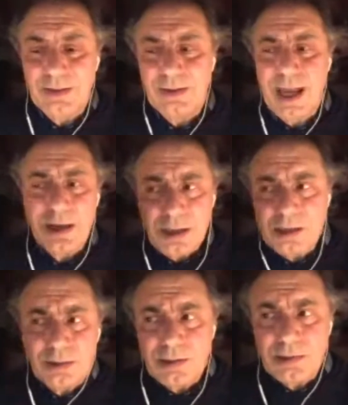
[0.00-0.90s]
And
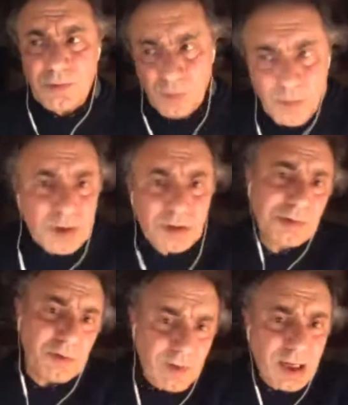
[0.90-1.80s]
the woman of the
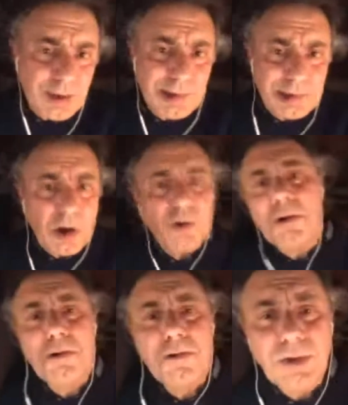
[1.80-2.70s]
radio says, "Oh, you
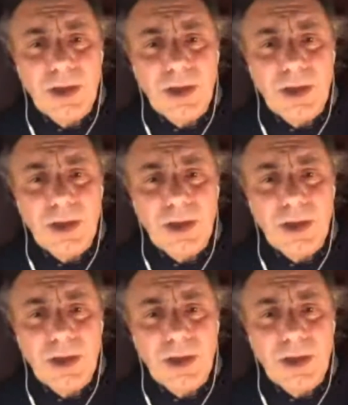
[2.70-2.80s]
should